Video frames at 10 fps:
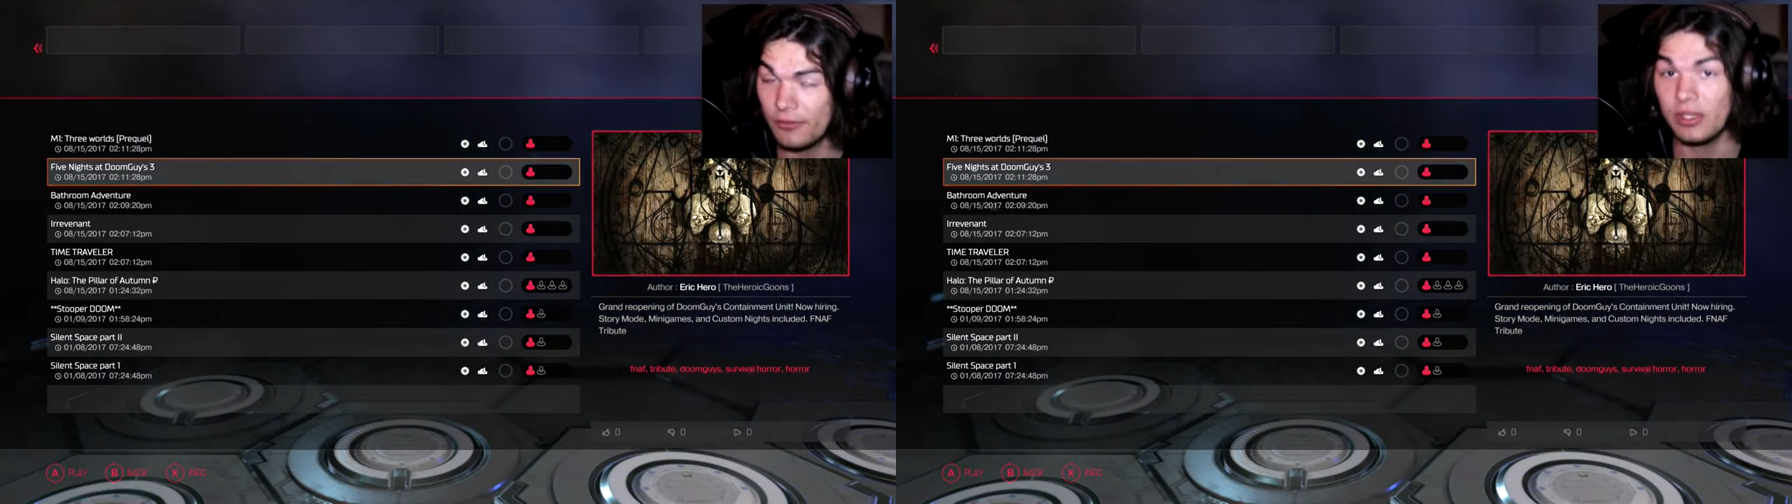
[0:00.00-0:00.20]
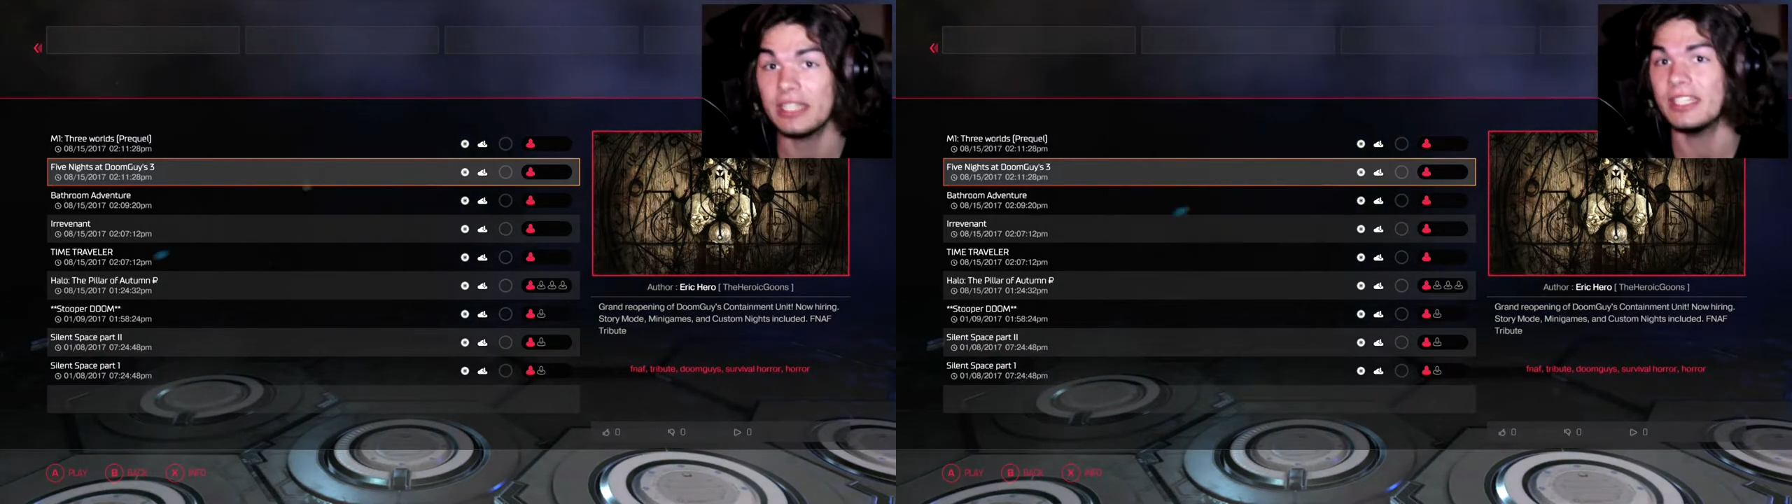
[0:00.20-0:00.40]
If
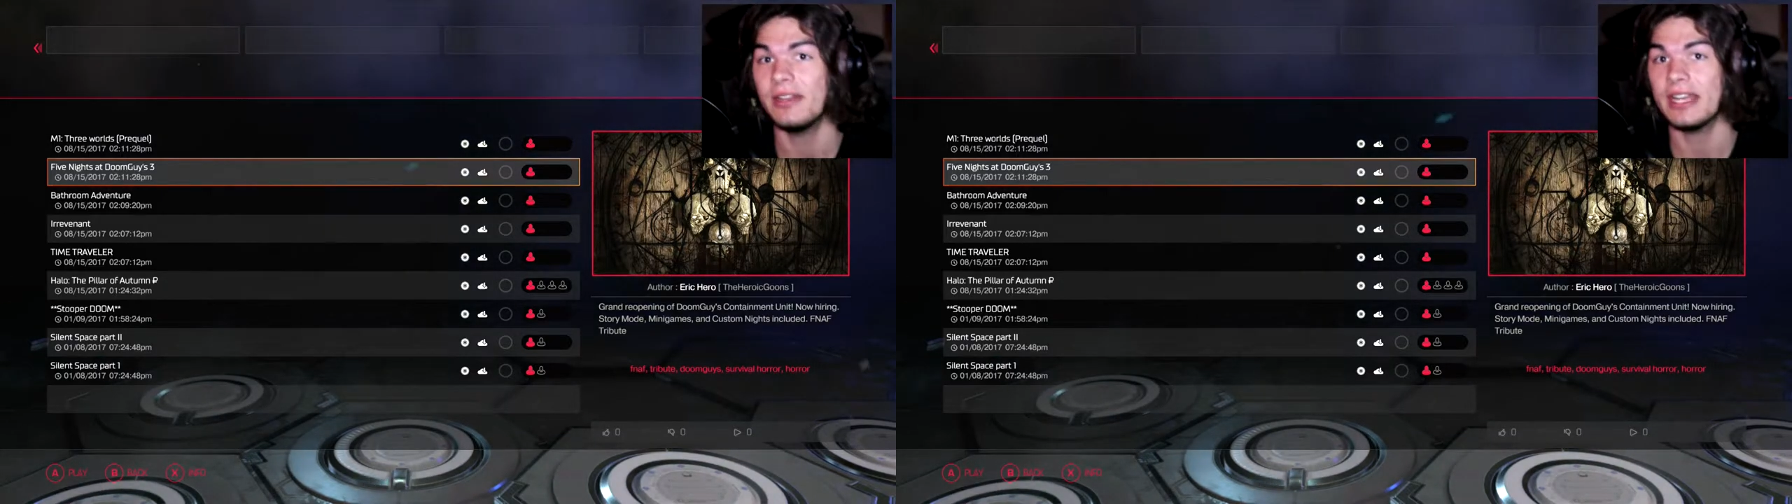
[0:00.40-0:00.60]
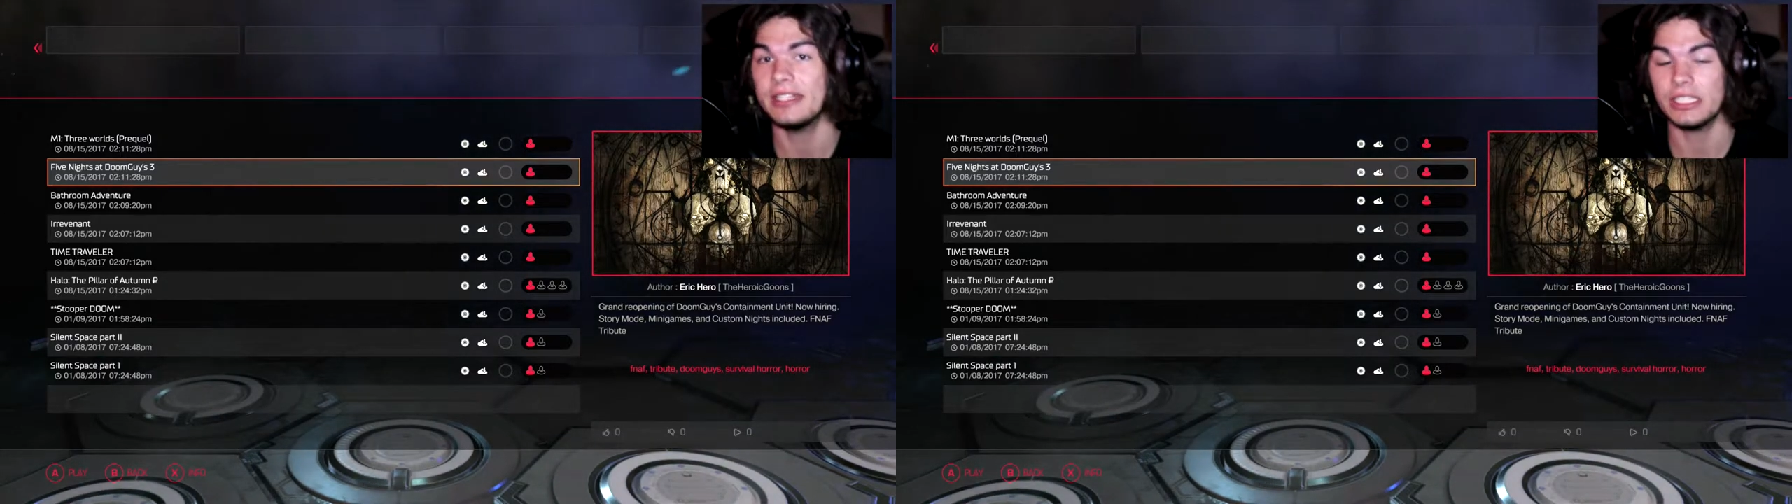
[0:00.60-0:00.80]
you guys have
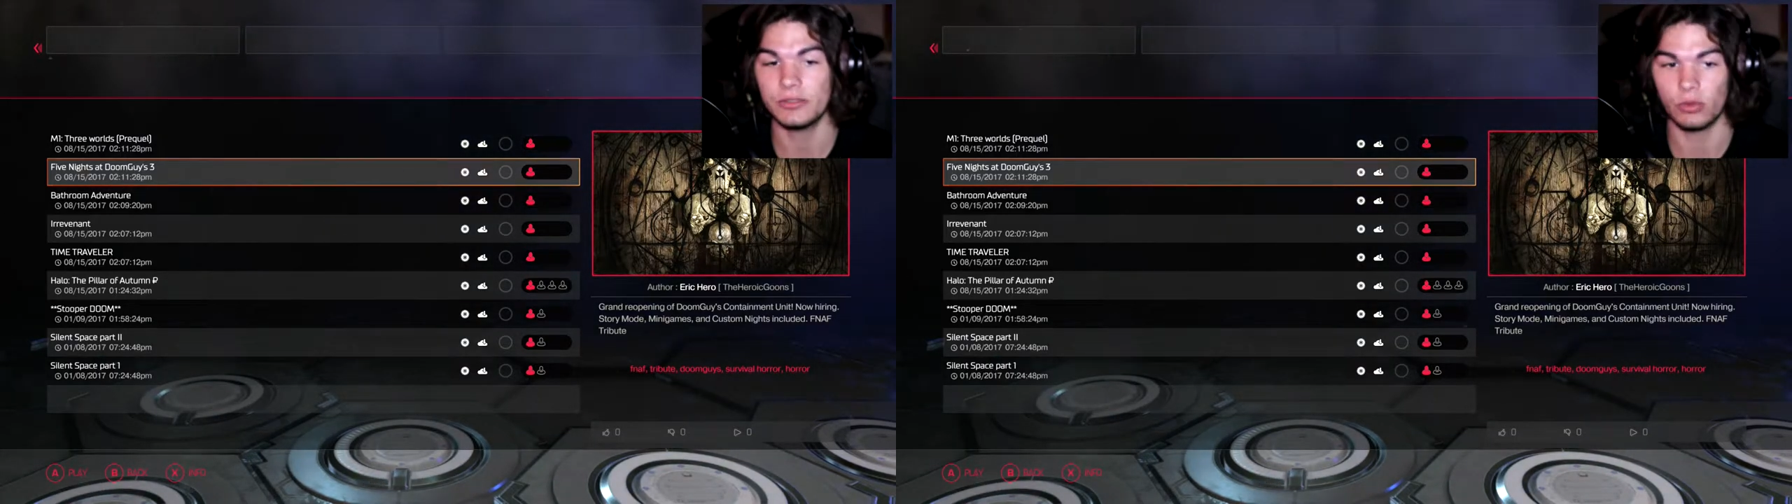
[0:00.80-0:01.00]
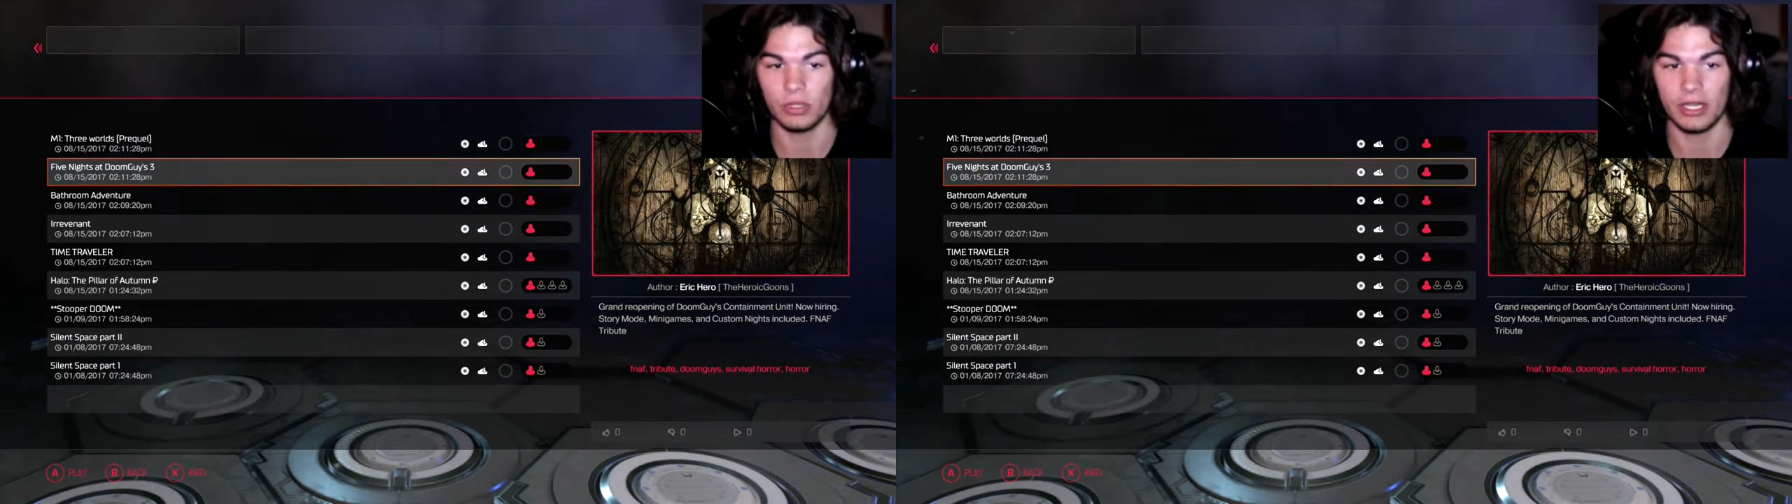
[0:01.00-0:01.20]
any ideas
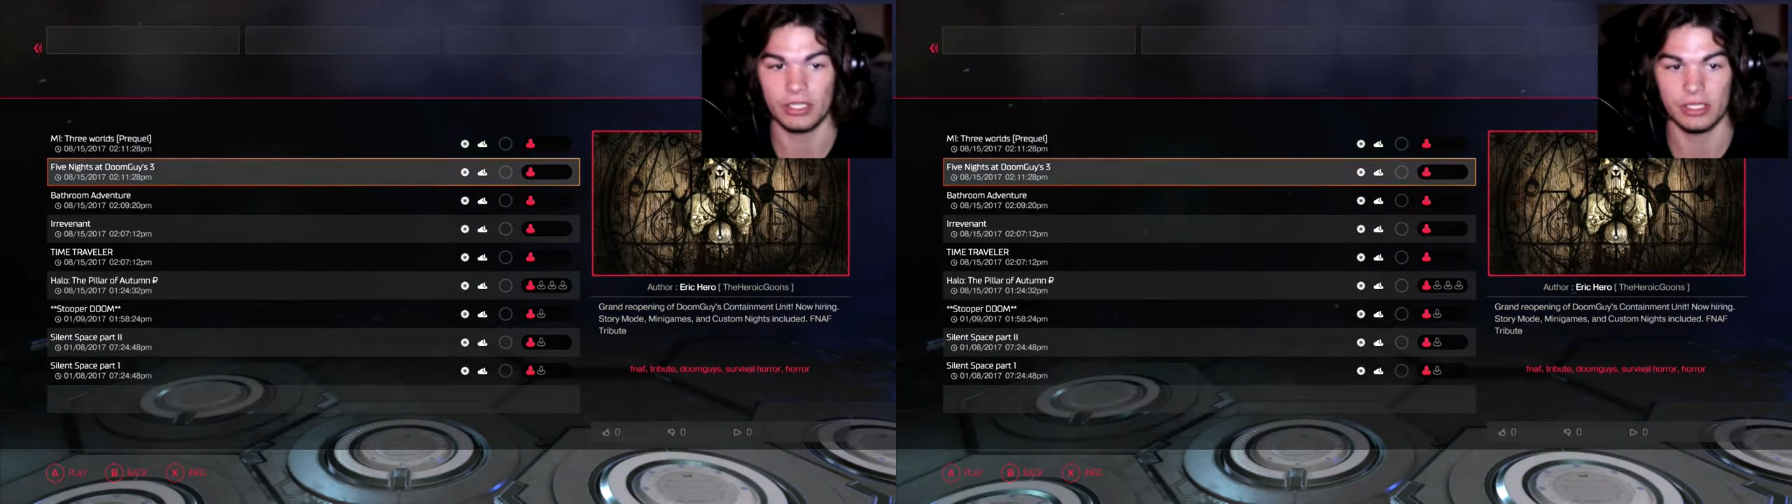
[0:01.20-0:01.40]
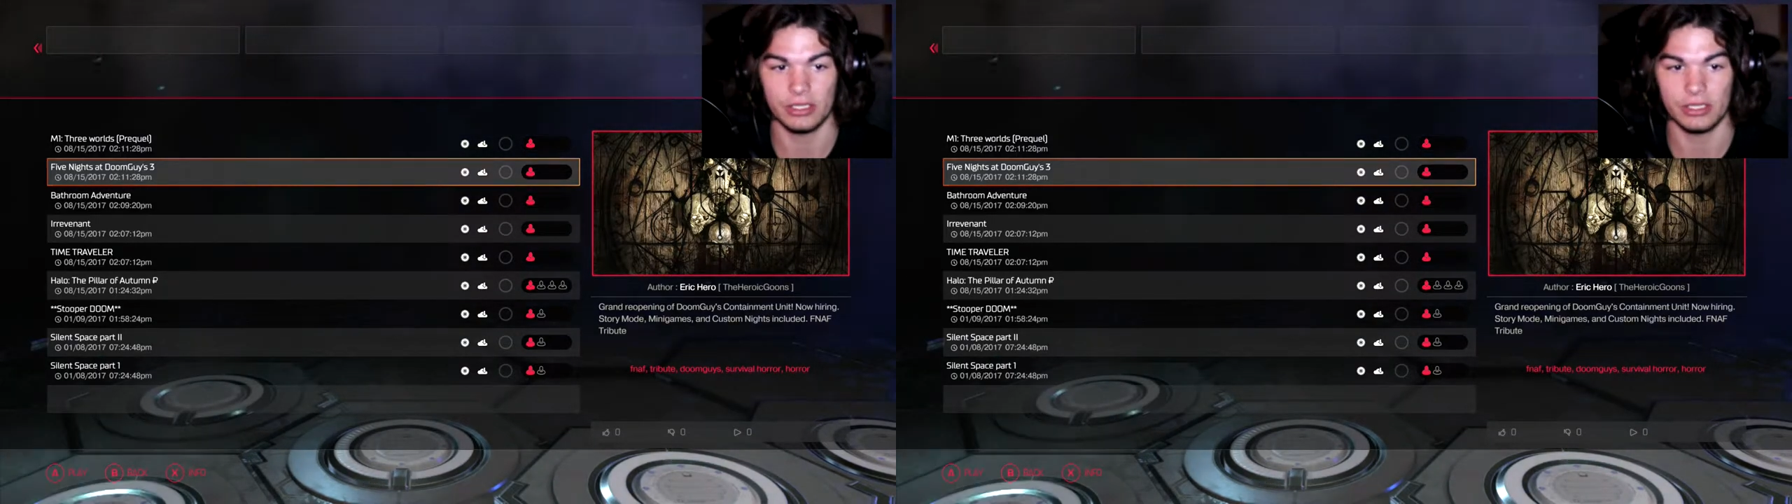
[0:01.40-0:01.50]
for what I sh